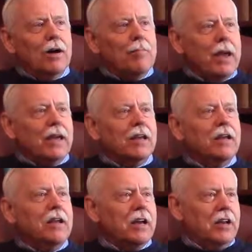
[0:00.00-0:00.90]

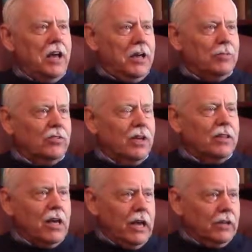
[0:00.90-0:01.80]
making nicknames than
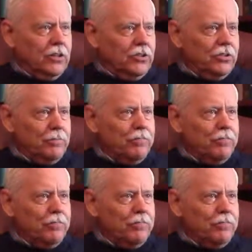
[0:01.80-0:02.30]
the English.